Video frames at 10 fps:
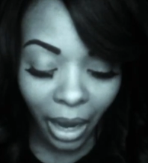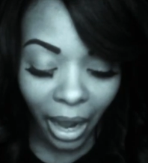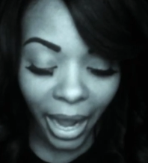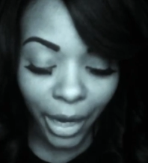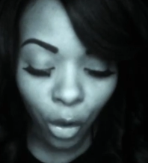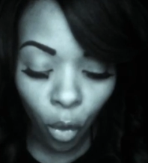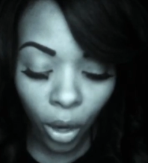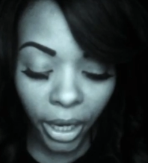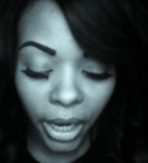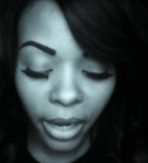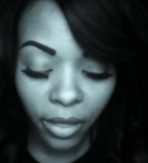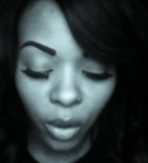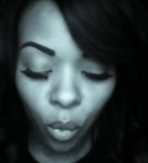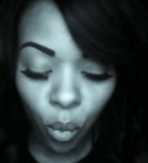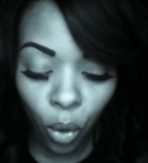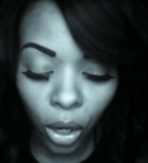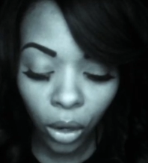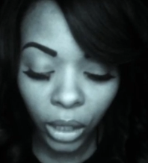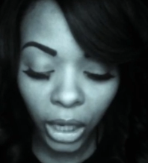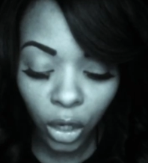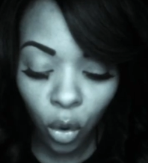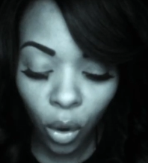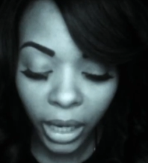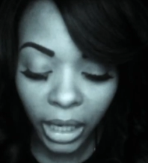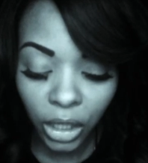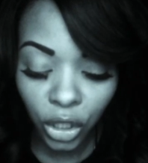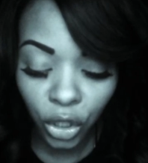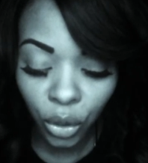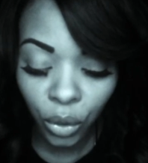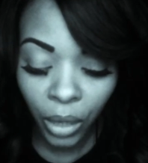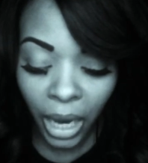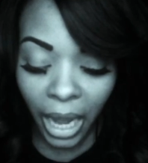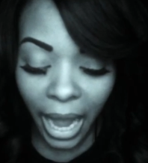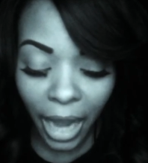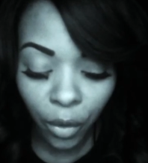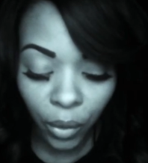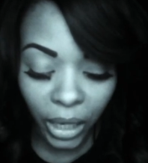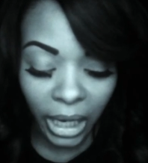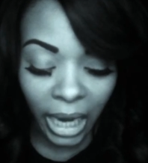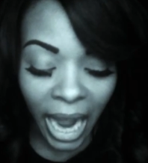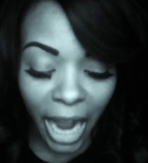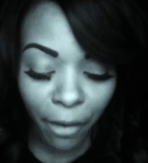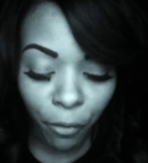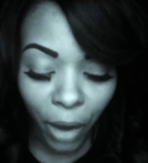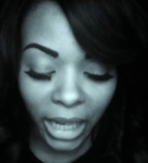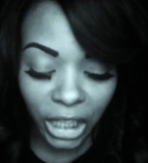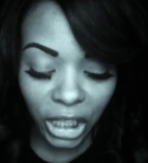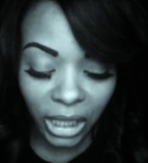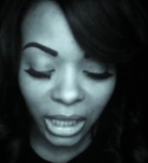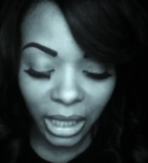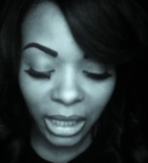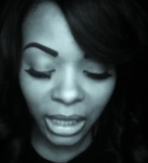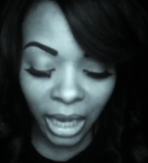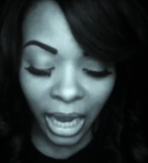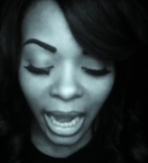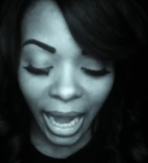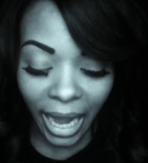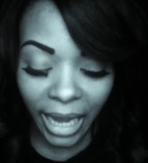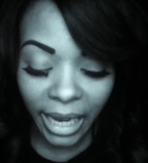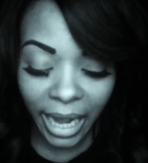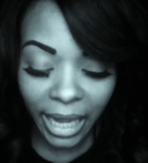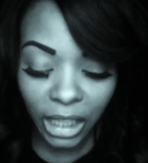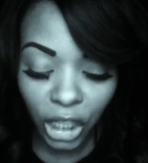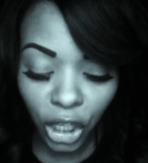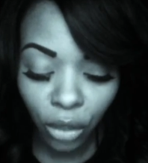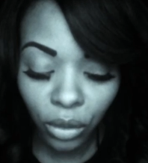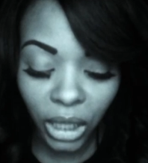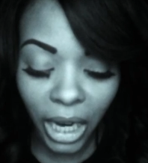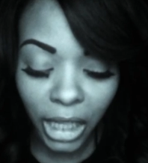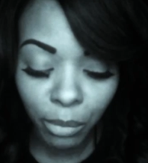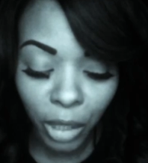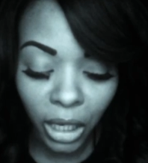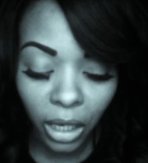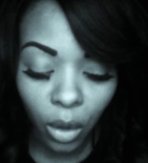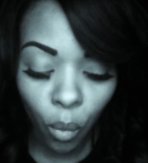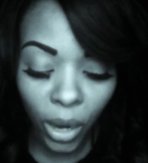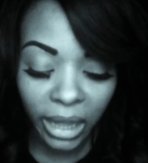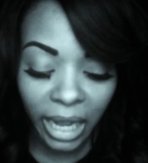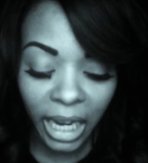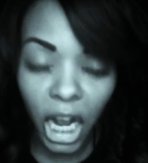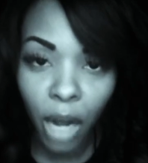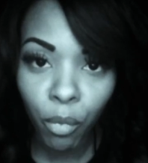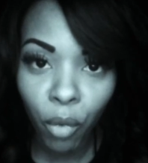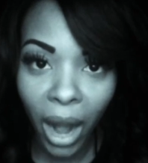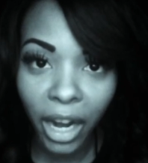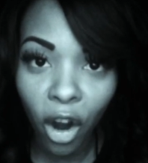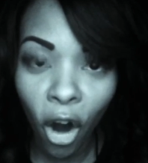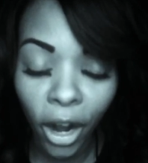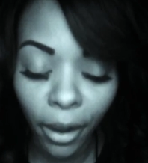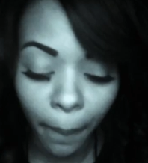And order the world according to equity and righteousness, and execute judgment with an upright heart.